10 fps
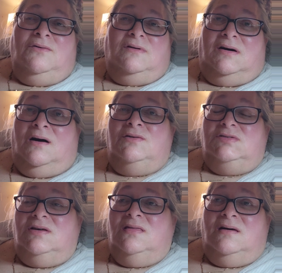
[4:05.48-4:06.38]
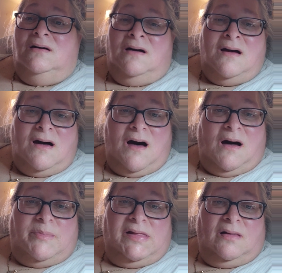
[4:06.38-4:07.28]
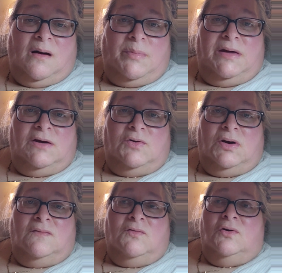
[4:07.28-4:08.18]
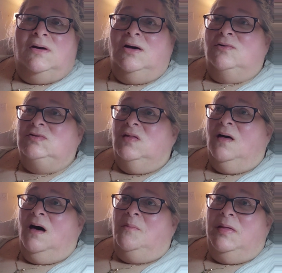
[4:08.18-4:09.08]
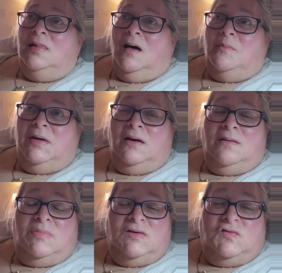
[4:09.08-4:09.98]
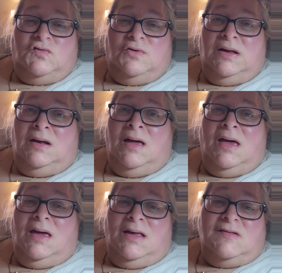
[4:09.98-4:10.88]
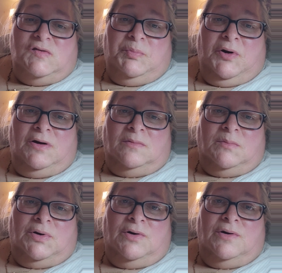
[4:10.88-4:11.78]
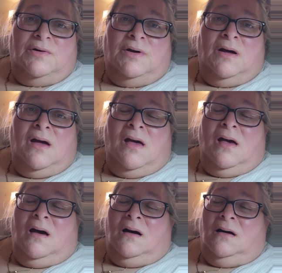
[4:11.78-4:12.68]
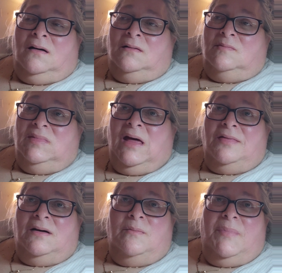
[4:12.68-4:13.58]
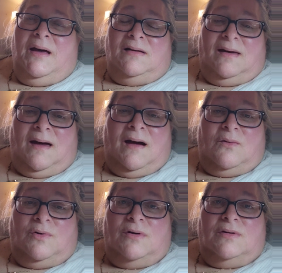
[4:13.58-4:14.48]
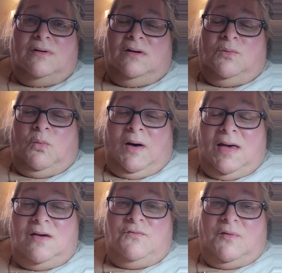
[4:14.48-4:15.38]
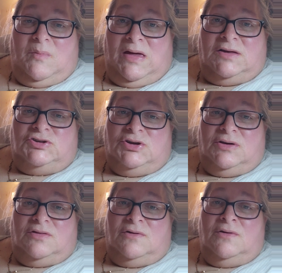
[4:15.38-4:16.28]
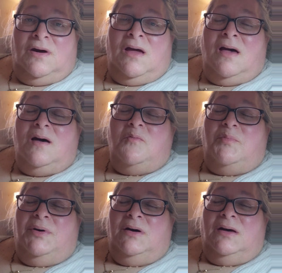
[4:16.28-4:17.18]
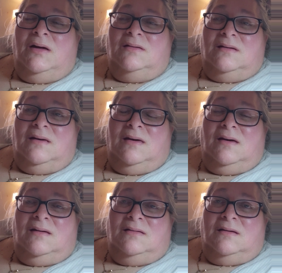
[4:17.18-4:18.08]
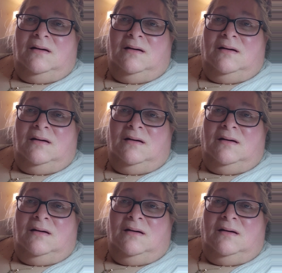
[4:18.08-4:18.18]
go to the Hobby Lobby in Greenville and go to the Hobby Lobby up the street in Spartanburg. Now they're about an hour away from each other, but it's